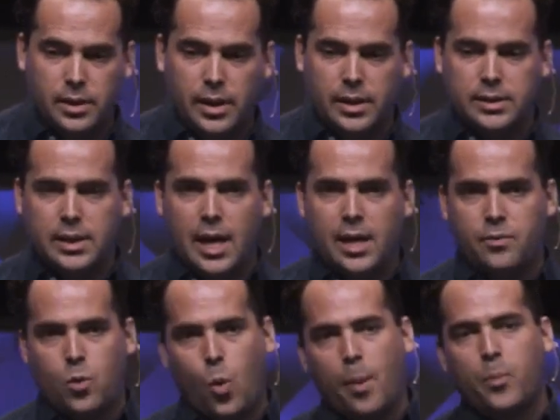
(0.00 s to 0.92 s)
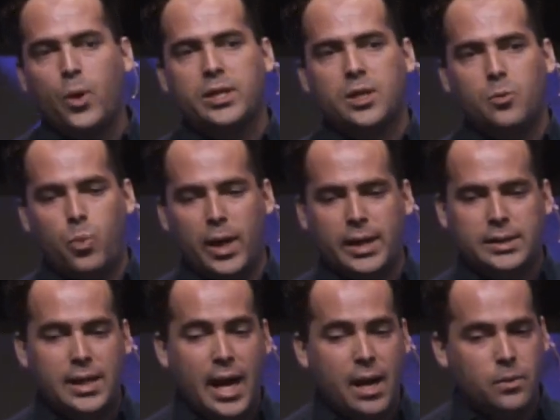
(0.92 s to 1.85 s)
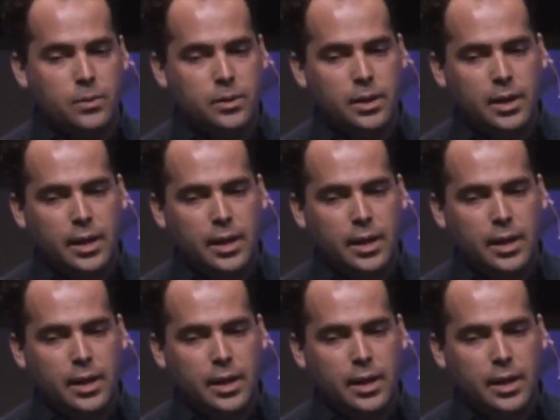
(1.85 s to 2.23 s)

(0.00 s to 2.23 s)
is that if cooperation breaks down